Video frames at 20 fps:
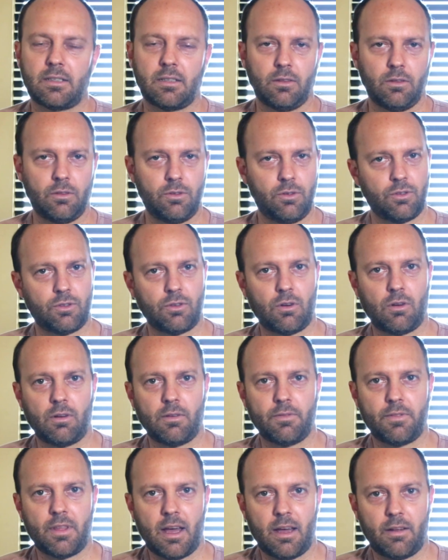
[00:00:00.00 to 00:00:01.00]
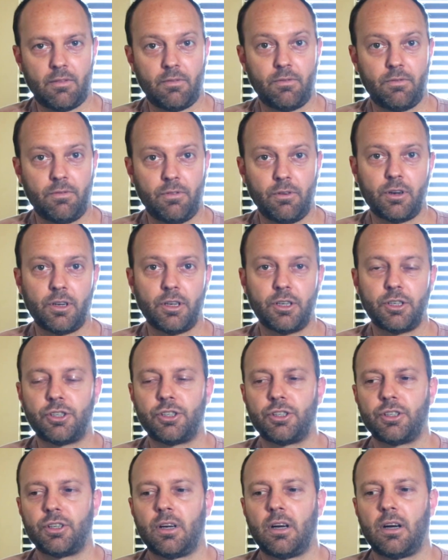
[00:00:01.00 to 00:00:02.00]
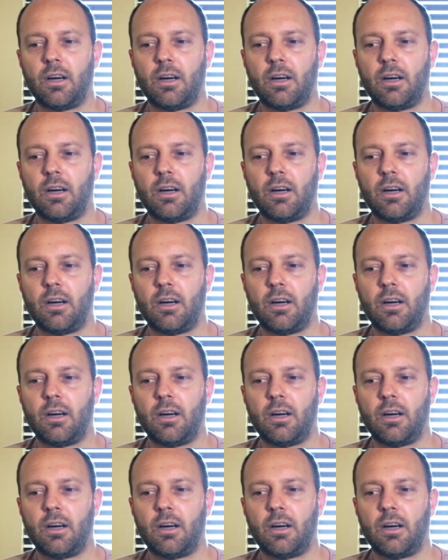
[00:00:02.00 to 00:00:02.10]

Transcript: to lose all of that footage.